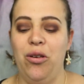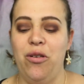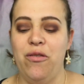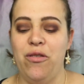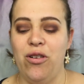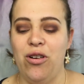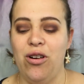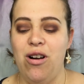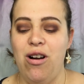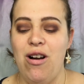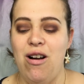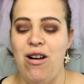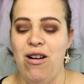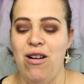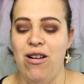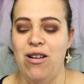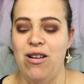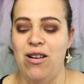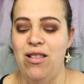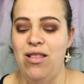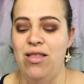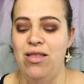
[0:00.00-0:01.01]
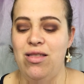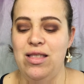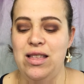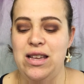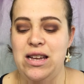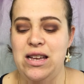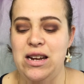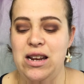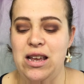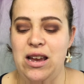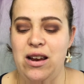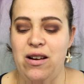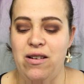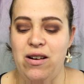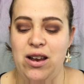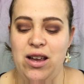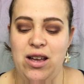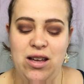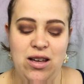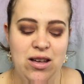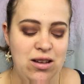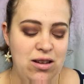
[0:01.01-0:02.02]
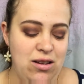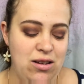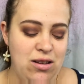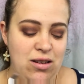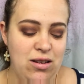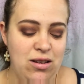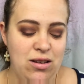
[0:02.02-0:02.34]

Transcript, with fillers: over our lid area.